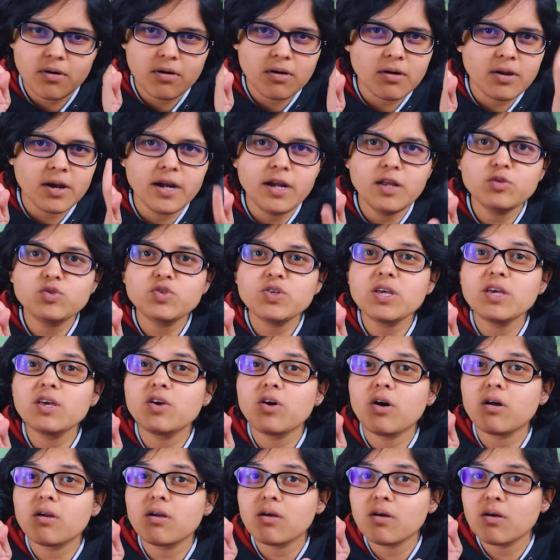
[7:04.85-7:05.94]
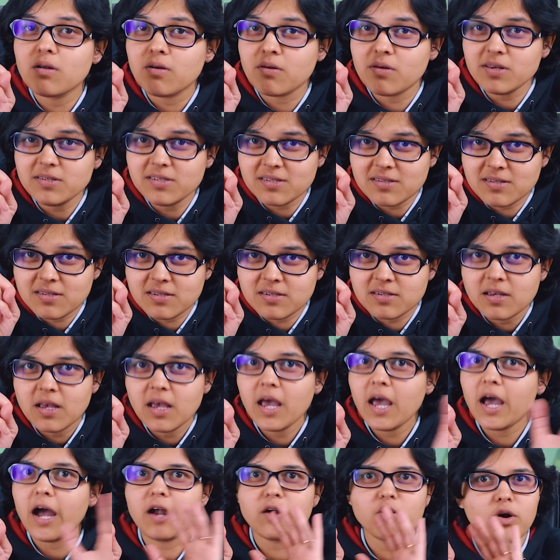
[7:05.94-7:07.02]
reducing your risks
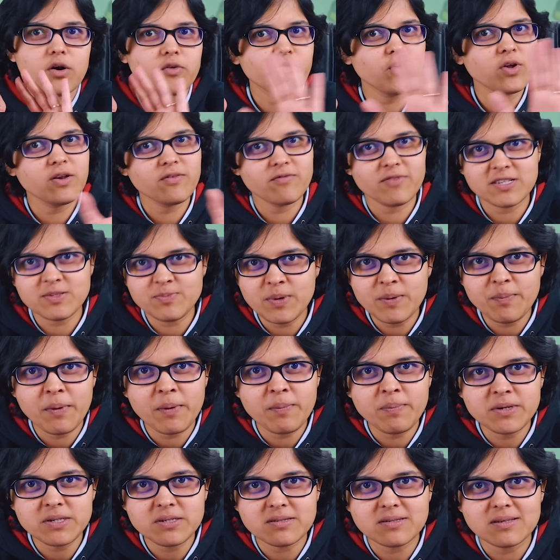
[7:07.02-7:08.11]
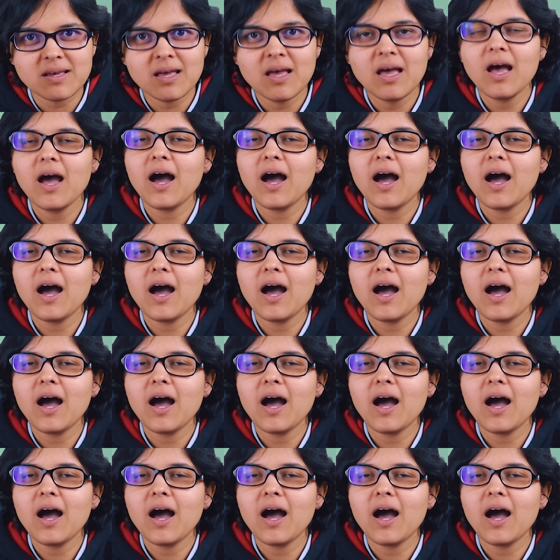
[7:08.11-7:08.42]
and not for investment purpose.